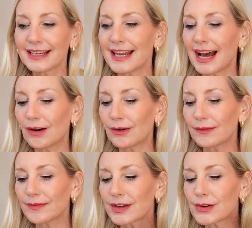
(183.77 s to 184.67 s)
Now,
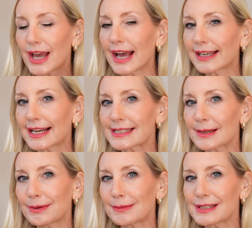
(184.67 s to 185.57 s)
you can get
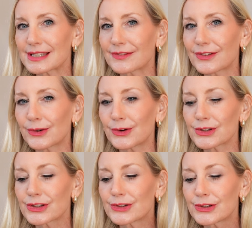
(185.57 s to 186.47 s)
supplements, of
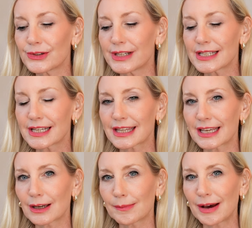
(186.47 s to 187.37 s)
course. You do need to
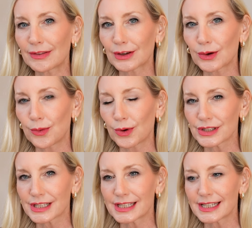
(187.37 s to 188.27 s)
think about the
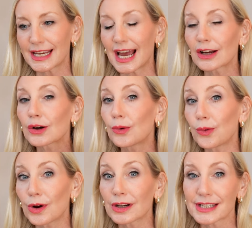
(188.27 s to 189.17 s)
quantity and
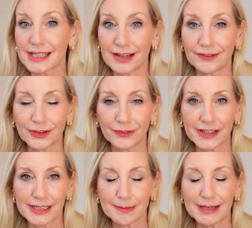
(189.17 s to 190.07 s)
quality of your
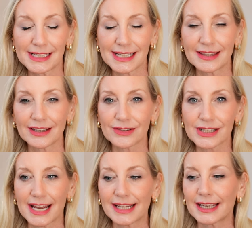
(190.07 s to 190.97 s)
vitamin D that you're
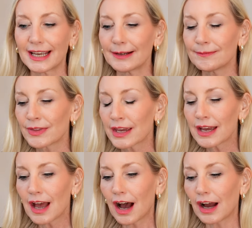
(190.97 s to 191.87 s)
taking.
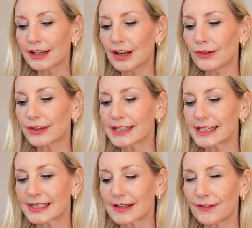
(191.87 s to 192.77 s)
I know that
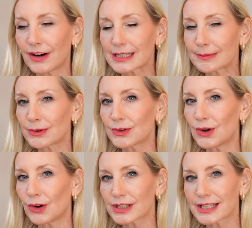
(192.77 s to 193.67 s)
it's advisable
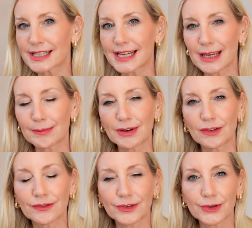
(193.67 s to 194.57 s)
not to take
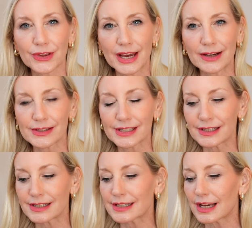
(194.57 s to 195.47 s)
beyond
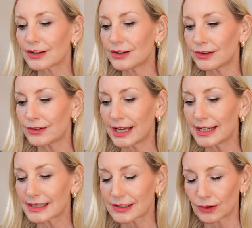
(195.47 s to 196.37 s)
4,000
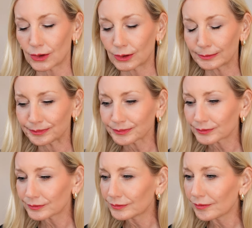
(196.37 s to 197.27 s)
units or,
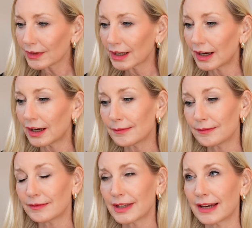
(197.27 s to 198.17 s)

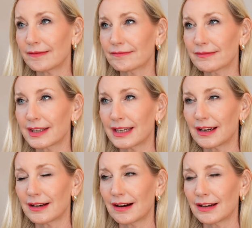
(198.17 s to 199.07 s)

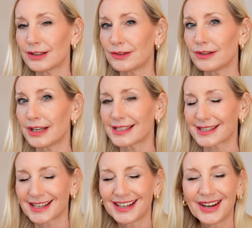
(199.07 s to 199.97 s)
the I
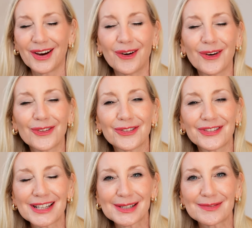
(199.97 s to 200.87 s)
units of
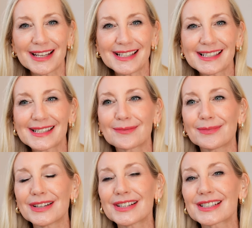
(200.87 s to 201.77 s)
vitamins,
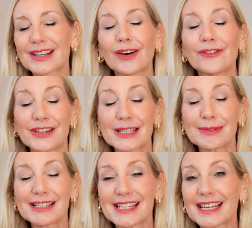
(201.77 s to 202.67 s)
but of
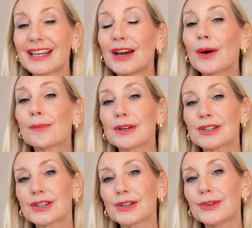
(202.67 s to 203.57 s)
vitamin D,
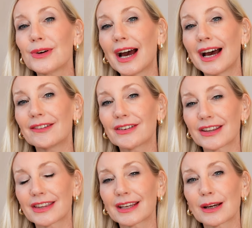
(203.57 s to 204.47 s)
but do have a
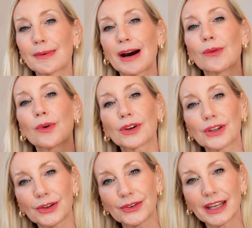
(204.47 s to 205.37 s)
think about what
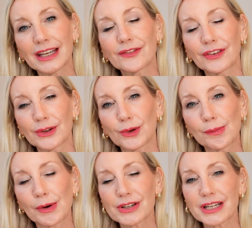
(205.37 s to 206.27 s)
you need for your
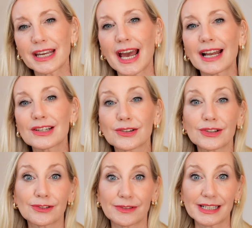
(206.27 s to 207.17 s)
body and do
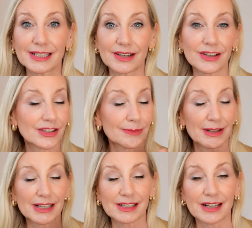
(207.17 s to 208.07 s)
your research,
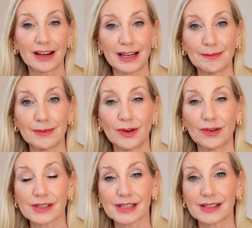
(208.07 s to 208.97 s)
because I am
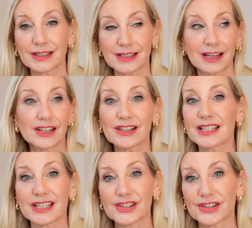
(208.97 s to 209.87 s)
not a
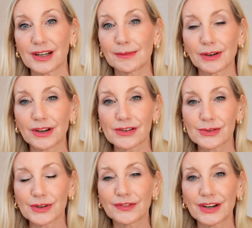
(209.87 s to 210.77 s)
dietitian. I'm not going
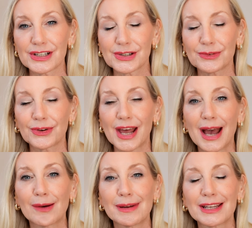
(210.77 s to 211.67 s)
to advise you on
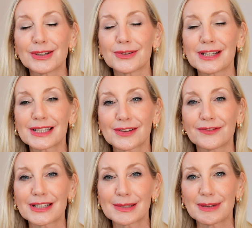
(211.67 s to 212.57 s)
how many units of
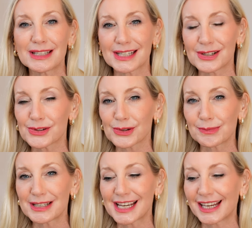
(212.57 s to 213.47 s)
vitamin D you should
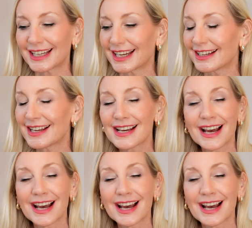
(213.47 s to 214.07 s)
be taking.